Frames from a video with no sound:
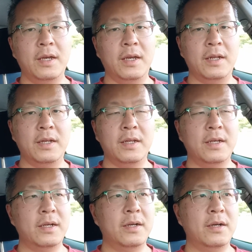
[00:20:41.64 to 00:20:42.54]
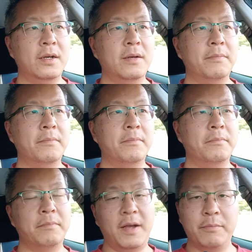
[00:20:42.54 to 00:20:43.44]
And
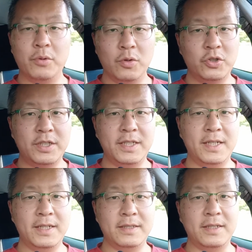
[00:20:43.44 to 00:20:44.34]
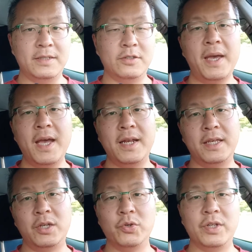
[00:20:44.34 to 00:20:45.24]
my Portuguese is
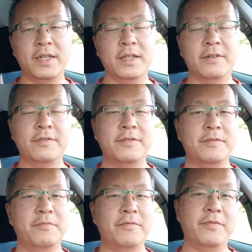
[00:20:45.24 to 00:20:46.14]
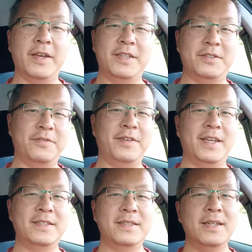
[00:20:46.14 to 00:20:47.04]
barely good enough face to
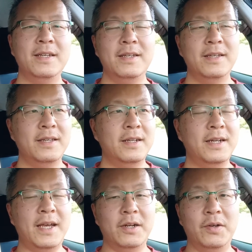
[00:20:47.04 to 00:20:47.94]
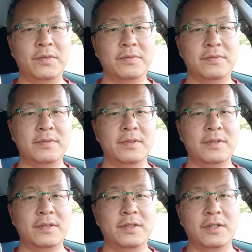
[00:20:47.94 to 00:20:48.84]
face, let alone,
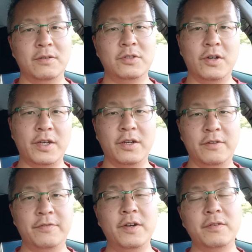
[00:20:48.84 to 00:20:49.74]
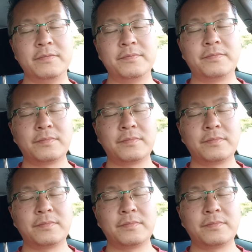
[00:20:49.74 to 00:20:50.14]
talking on the phone.